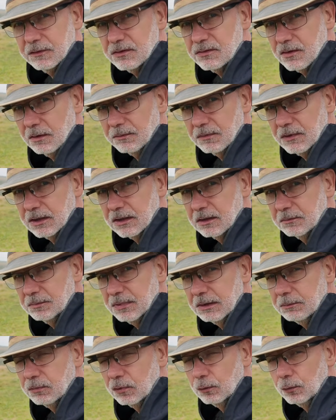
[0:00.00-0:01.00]
it's something that
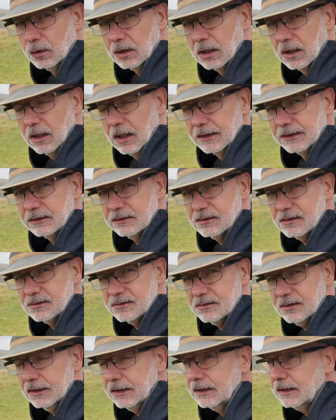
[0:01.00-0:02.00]
people would like to
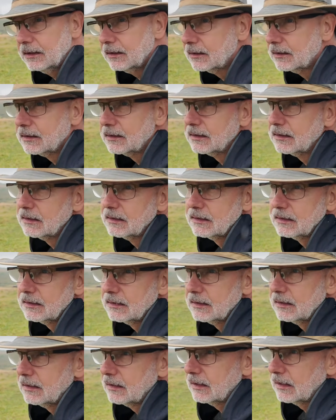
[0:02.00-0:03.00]
see.
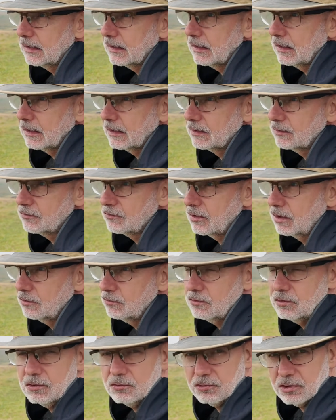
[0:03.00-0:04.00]
So
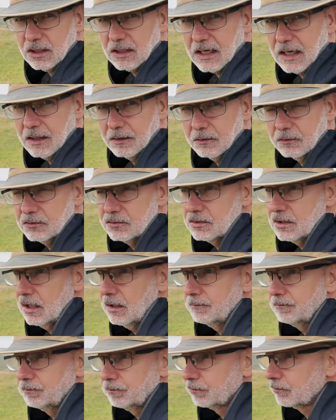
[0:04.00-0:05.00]
do check out
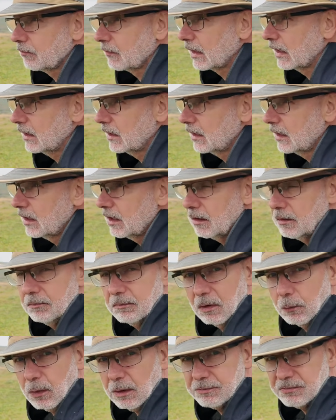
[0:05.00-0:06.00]

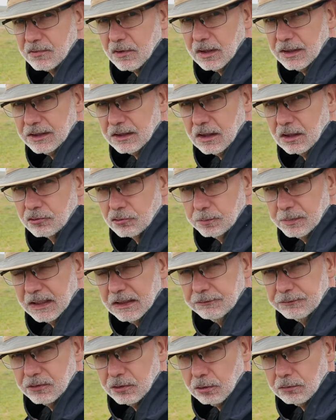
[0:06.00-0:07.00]
my website,
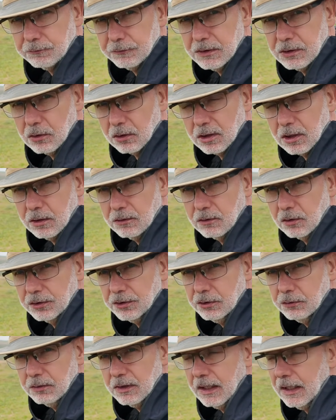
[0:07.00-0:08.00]

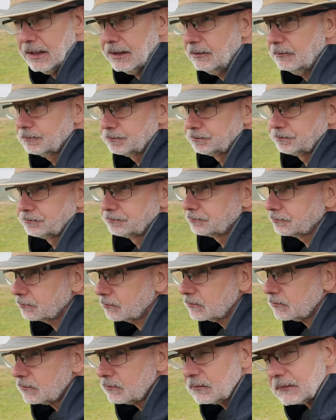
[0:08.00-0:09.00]
nigelbaileyphotography.co.uk.
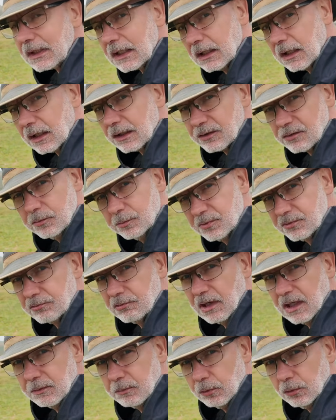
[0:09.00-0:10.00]
Like,
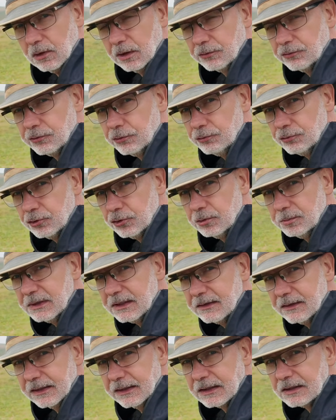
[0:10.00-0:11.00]
subscribe, all those YouTubey
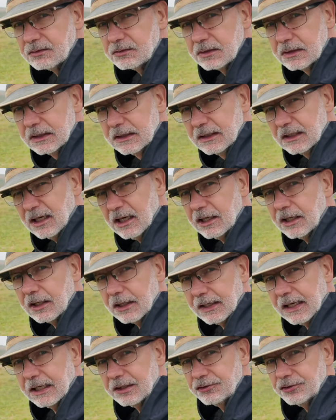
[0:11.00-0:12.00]
things, and I'll
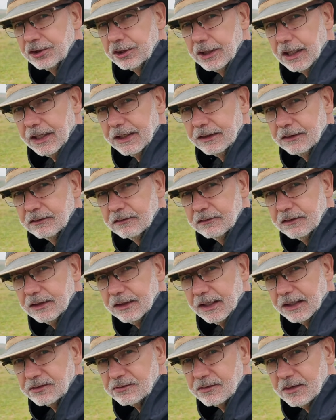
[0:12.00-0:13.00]
catch you again
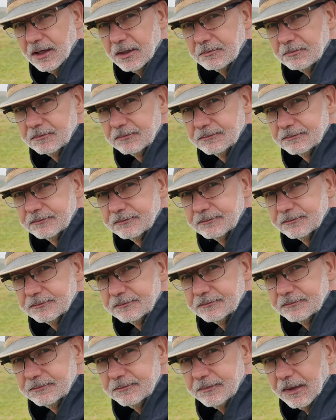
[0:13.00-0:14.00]
next time.
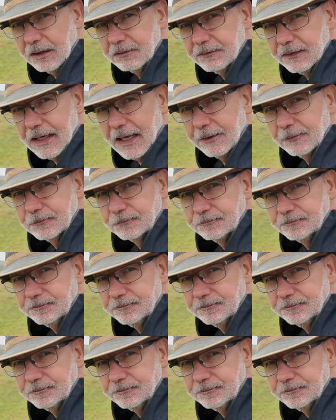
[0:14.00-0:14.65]
Bye for now.